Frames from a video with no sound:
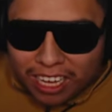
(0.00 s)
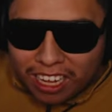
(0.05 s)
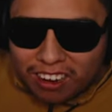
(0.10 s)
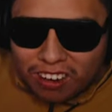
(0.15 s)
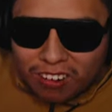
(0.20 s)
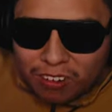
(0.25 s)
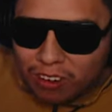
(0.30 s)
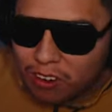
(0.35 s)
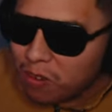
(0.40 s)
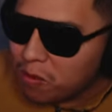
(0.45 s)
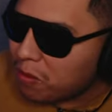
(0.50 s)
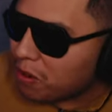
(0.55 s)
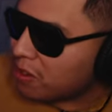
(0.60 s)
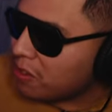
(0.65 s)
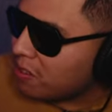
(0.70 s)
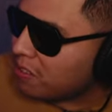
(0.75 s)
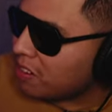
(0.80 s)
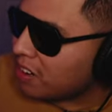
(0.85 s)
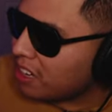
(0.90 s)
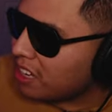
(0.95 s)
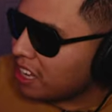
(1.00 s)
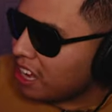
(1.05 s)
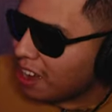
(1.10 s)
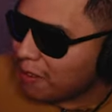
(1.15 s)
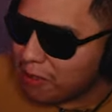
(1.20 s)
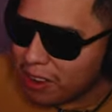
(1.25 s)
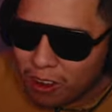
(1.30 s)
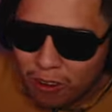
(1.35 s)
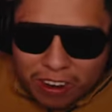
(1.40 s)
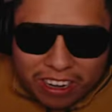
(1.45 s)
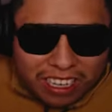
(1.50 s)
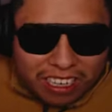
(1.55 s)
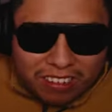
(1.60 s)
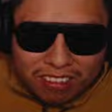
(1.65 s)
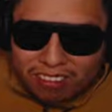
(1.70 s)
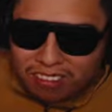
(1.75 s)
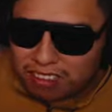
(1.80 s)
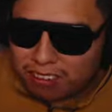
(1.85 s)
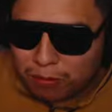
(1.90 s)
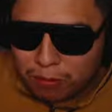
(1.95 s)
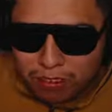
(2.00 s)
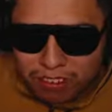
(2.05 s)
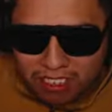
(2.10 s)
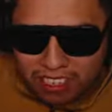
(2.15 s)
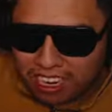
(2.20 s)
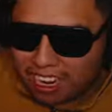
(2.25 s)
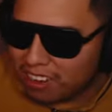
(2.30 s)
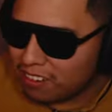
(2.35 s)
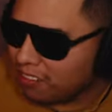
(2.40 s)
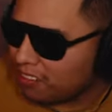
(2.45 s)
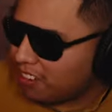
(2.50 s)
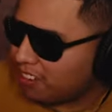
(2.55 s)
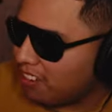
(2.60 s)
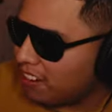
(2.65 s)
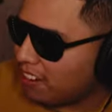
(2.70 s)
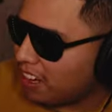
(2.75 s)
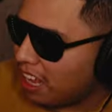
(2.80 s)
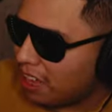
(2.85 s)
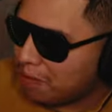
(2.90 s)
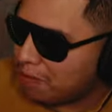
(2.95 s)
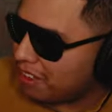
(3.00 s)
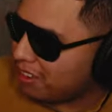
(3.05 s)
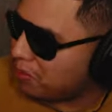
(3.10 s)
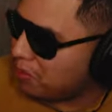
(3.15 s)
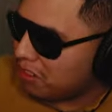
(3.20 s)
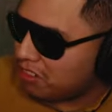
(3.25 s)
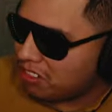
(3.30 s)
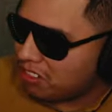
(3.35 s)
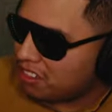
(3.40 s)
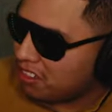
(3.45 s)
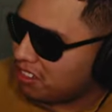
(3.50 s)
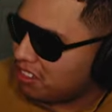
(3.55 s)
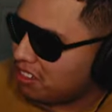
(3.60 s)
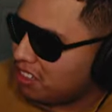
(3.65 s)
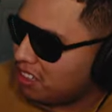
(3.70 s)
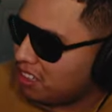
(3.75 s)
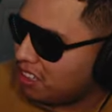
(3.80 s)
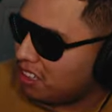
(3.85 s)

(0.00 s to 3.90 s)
I don't know, bro. I'm gonna go ahead and use this. Fuck it, I don't care. I must well just use it.